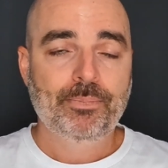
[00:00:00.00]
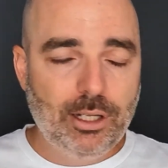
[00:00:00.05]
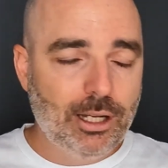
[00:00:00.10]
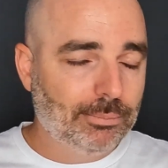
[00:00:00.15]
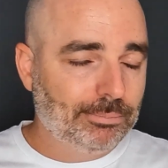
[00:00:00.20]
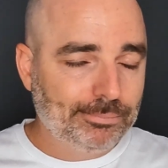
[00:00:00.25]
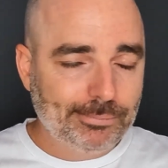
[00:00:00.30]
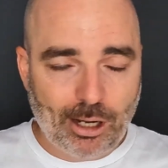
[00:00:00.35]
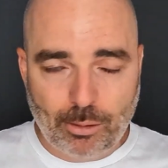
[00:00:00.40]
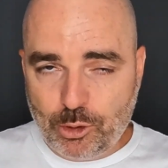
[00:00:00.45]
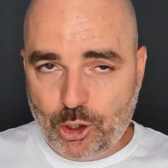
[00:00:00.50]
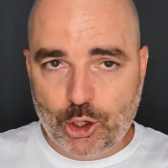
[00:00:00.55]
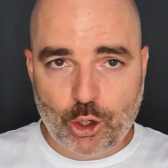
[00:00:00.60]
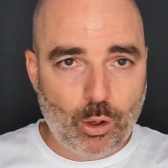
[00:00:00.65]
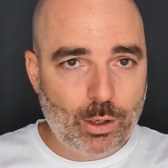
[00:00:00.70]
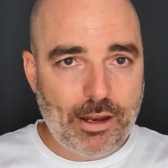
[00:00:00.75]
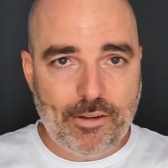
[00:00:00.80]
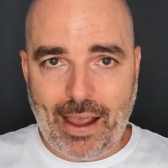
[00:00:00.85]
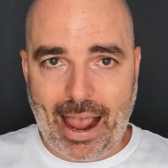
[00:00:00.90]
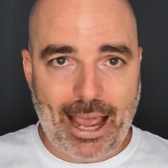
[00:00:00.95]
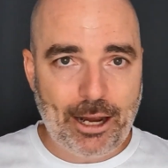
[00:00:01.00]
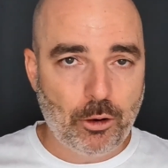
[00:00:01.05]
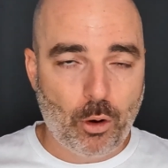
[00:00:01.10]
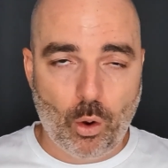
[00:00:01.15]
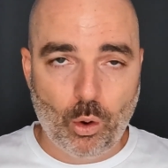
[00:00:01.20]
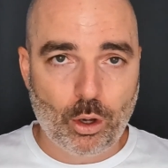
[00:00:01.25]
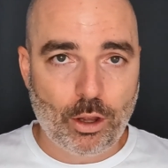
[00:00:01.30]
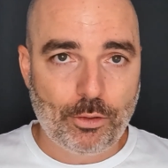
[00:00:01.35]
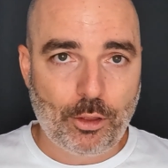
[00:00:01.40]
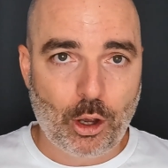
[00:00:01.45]
You know, I'm sure you've had
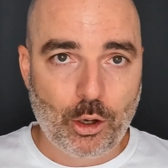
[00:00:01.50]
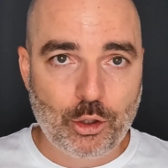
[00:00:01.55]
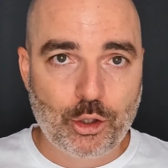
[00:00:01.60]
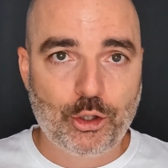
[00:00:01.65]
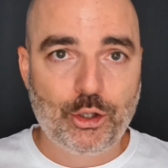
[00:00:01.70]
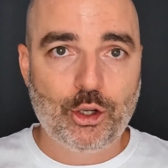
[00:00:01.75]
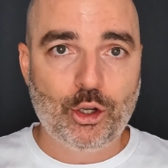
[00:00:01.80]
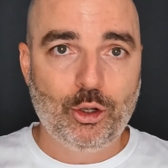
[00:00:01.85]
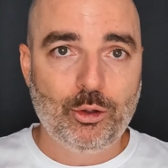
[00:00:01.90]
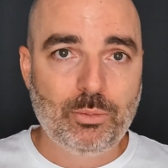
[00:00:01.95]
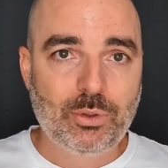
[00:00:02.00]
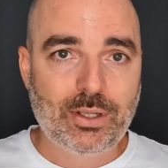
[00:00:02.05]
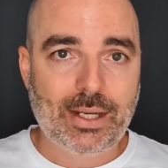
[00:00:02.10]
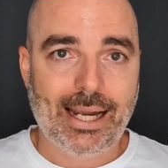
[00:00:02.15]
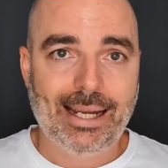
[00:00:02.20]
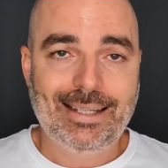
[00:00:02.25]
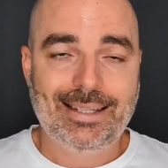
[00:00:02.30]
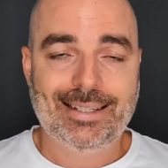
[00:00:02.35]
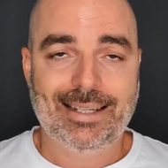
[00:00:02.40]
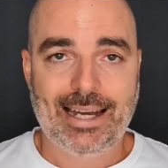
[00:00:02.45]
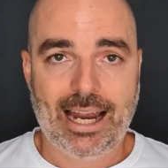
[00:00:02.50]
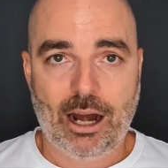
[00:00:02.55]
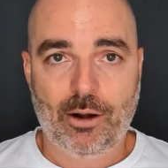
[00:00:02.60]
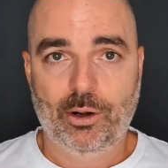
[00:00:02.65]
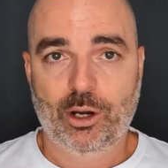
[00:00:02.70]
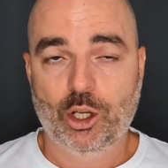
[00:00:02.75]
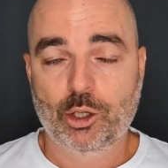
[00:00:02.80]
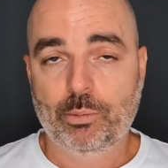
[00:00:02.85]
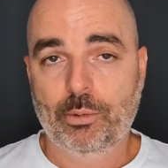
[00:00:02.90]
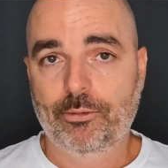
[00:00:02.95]
all of those doomsday
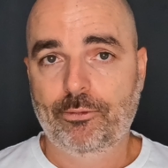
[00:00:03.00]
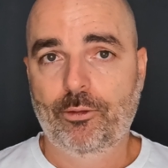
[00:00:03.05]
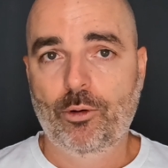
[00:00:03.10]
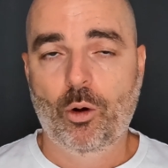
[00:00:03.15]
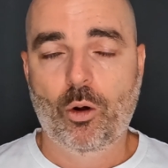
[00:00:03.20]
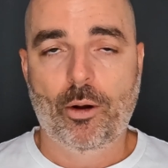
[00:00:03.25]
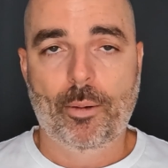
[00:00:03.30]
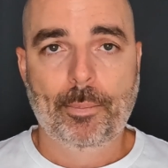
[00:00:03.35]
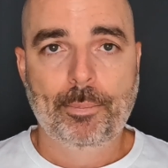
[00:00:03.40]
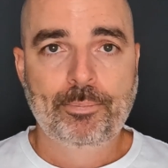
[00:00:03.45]
scenarios before.